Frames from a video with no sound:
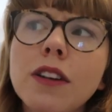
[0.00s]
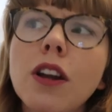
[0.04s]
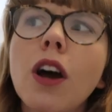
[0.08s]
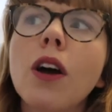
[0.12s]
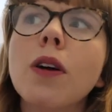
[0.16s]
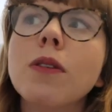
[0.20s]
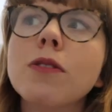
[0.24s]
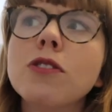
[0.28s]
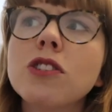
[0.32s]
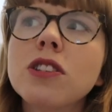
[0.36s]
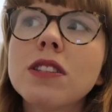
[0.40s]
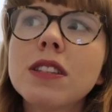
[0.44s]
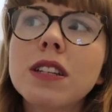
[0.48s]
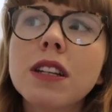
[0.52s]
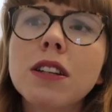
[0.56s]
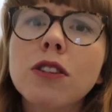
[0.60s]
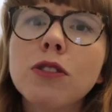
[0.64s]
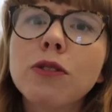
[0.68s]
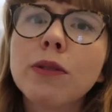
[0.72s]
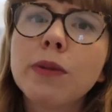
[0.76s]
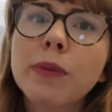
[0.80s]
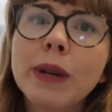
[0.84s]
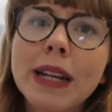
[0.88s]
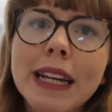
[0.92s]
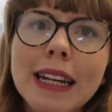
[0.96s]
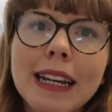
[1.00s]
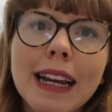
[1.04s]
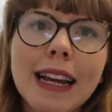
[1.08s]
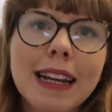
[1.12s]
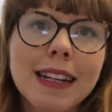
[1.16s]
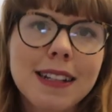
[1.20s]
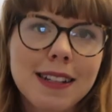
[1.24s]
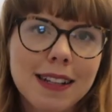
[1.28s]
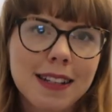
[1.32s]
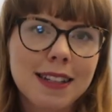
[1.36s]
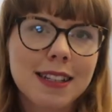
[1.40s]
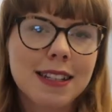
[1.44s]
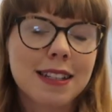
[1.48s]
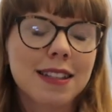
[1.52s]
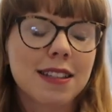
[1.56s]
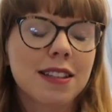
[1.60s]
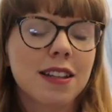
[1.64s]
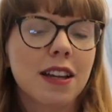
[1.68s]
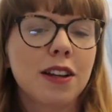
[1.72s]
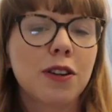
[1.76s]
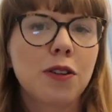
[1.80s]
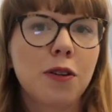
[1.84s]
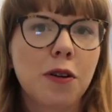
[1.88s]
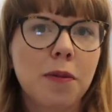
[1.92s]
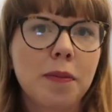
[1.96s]
no, just under a week later
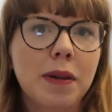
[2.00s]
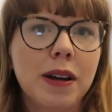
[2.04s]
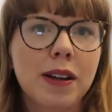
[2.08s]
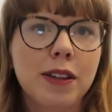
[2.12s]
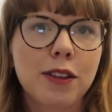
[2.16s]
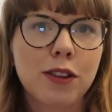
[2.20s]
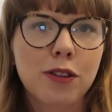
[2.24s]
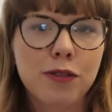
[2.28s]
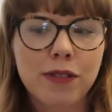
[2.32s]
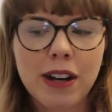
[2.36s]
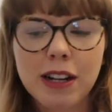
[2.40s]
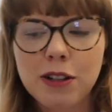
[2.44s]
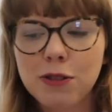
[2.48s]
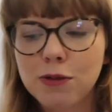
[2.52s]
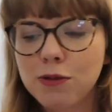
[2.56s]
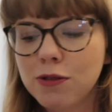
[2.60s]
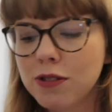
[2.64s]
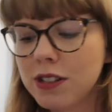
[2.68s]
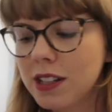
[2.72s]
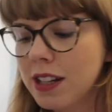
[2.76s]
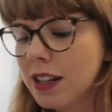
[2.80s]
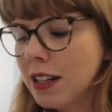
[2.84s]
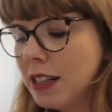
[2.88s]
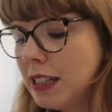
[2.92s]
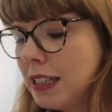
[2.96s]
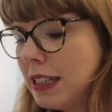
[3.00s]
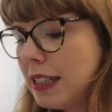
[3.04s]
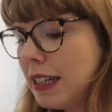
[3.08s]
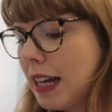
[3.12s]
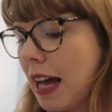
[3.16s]
since I got my thread order,